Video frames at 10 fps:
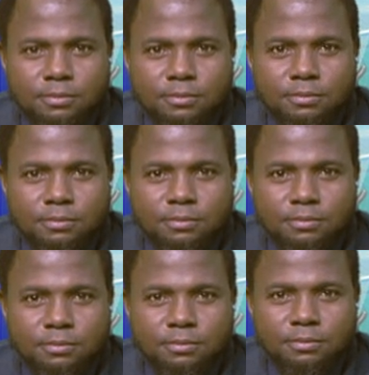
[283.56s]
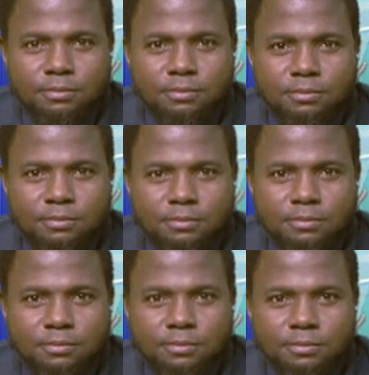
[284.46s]

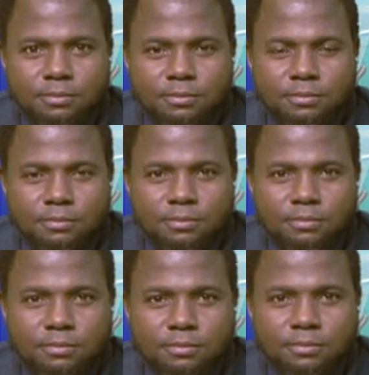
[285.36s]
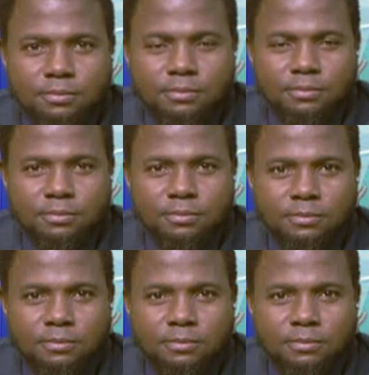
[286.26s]
(not speaking)